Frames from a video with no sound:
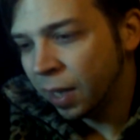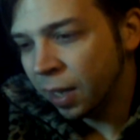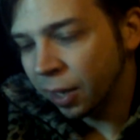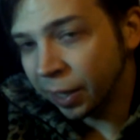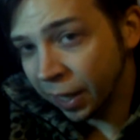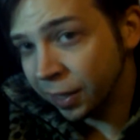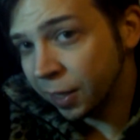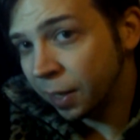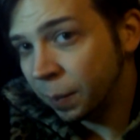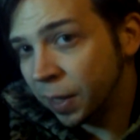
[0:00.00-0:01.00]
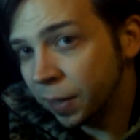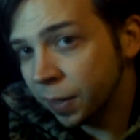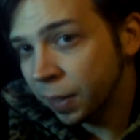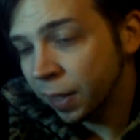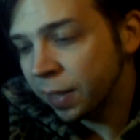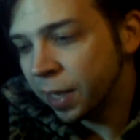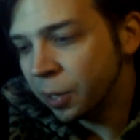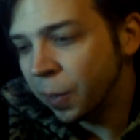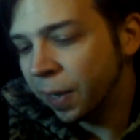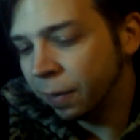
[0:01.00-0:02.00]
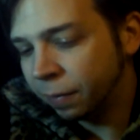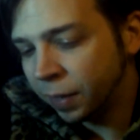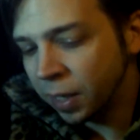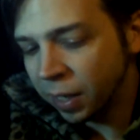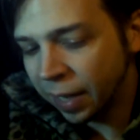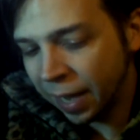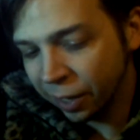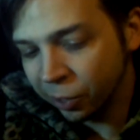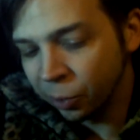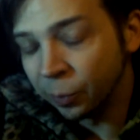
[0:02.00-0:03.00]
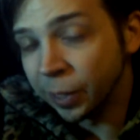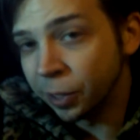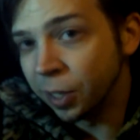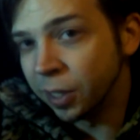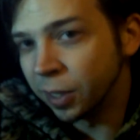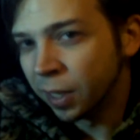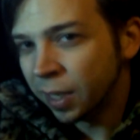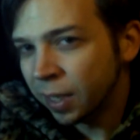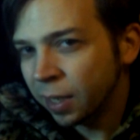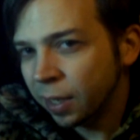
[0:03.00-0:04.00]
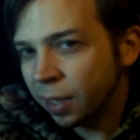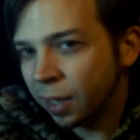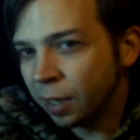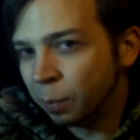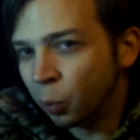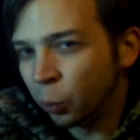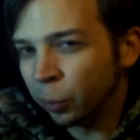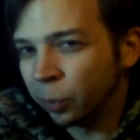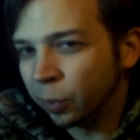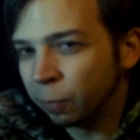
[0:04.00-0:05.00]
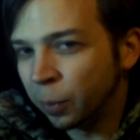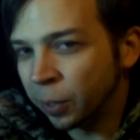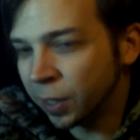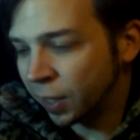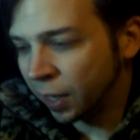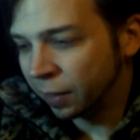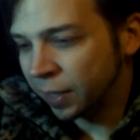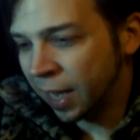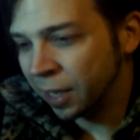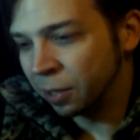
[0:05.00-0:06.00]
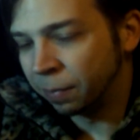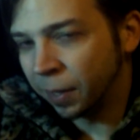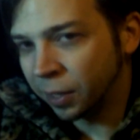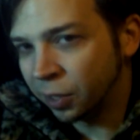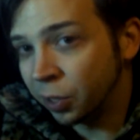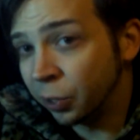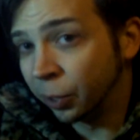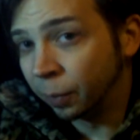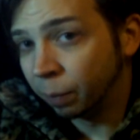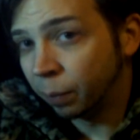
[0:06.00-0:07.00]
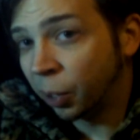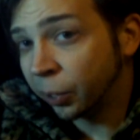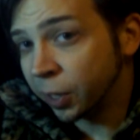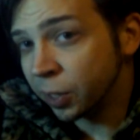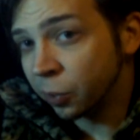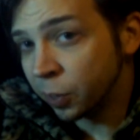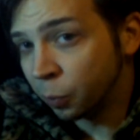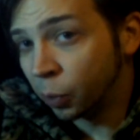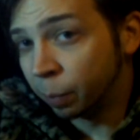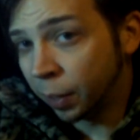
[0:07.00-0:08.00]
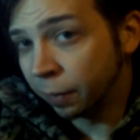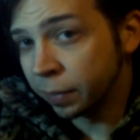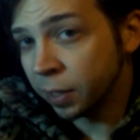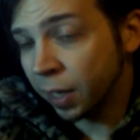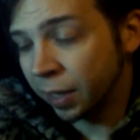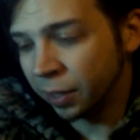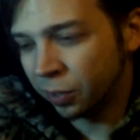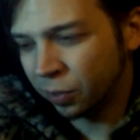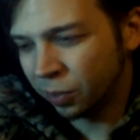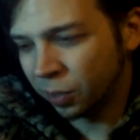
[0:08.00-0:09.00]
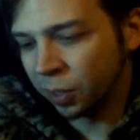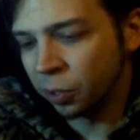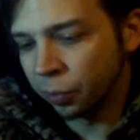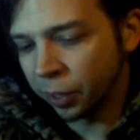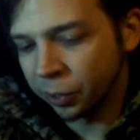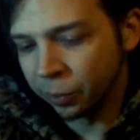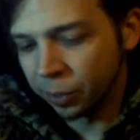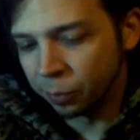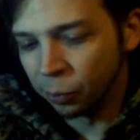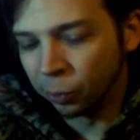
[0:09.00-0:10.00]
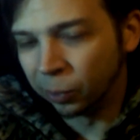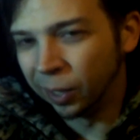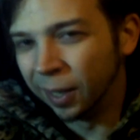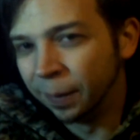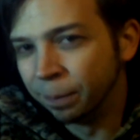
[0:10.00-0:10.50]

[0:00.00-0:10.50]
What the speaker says: against enemies. And then you have the Hacker, which does more focused on status effects to your party. So it's more buffs, and the Trickster is more